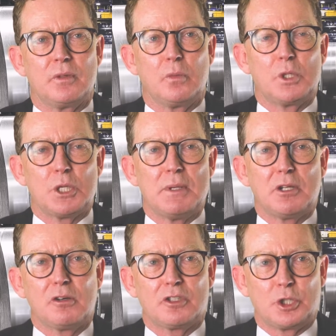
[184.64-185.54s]
which emit
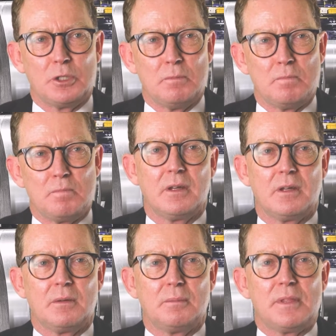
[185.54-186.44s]
oxygen.
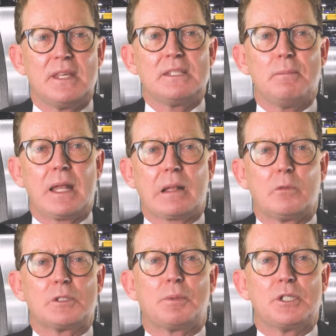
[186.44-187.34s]
But this
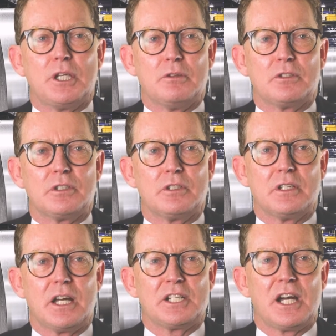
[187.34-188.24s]
metal was produced
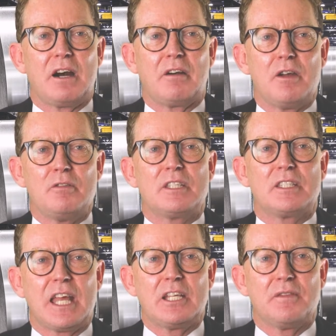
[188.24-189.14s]
at our own
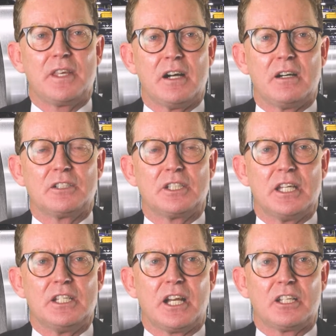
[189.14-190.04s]
state-of-the-art
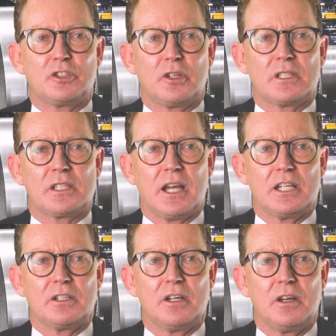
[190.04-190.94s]
industrial
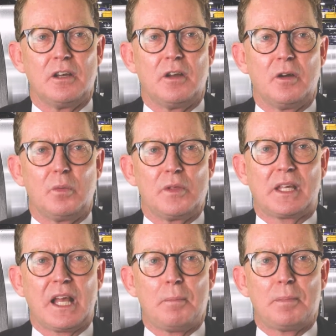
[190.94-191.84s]
site with the
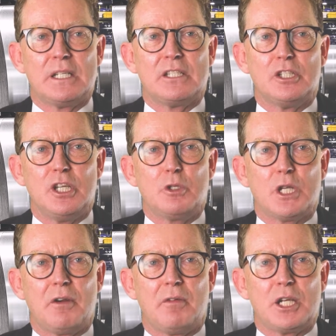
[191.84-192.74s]
company's new
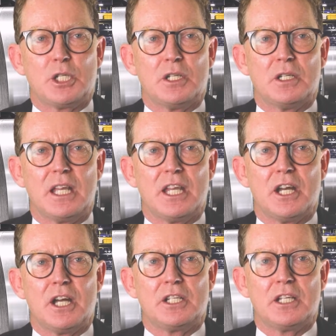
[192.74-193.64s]
generation
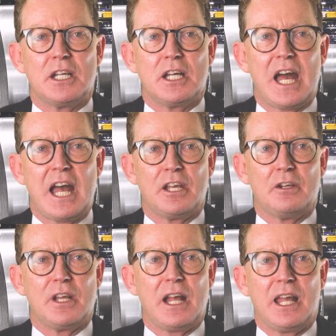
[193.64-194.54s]
inert
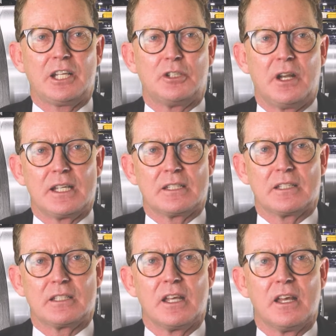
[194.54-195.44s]
anode
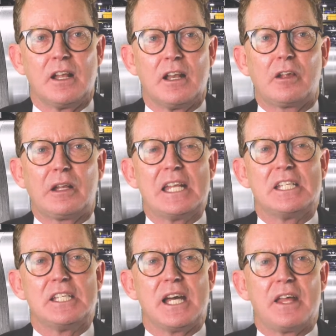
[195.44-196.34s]
electrolyzers
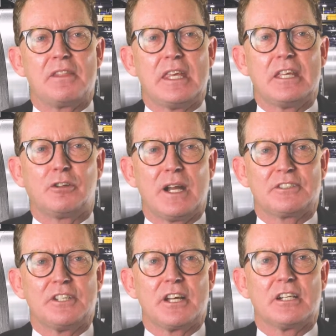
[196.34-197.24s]
located at the
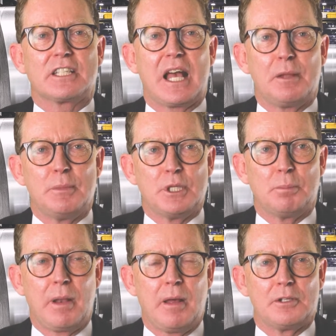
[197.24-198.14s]
Krasnoyarsk
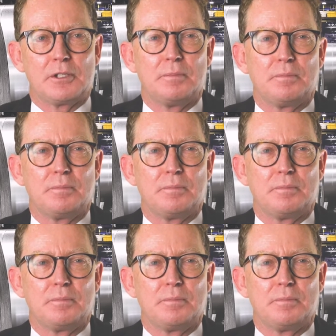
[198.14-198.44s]
aluminium plant.